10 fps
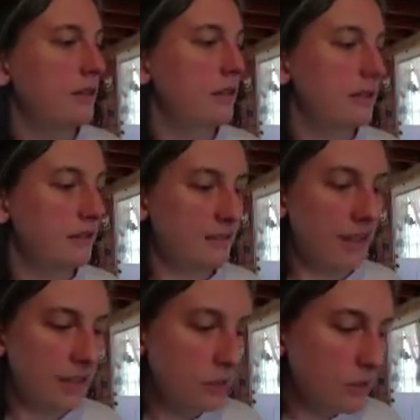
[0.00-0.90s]
this
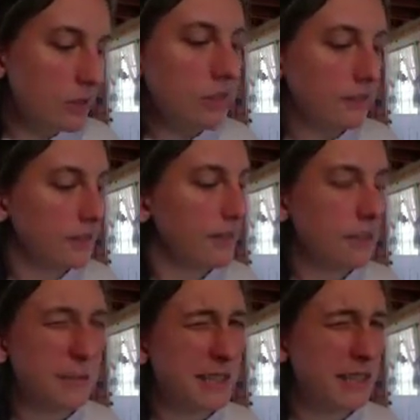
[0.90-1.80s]
next one is a
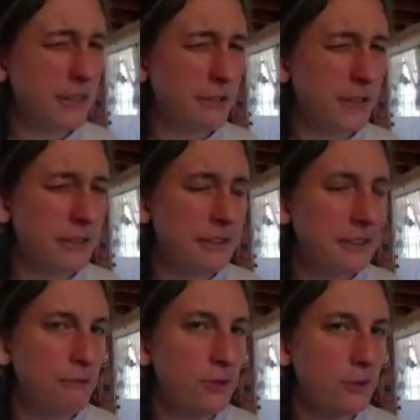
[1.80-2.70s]
little bit different
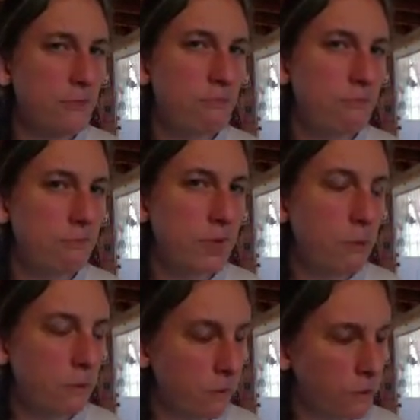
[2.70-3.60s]
than most
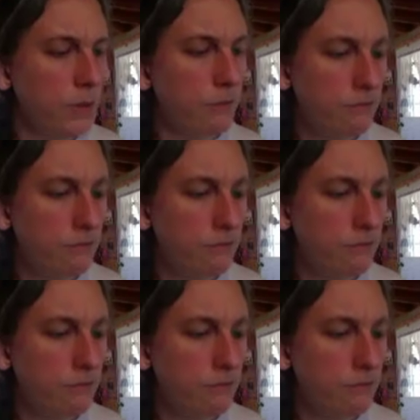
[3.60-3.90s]
people would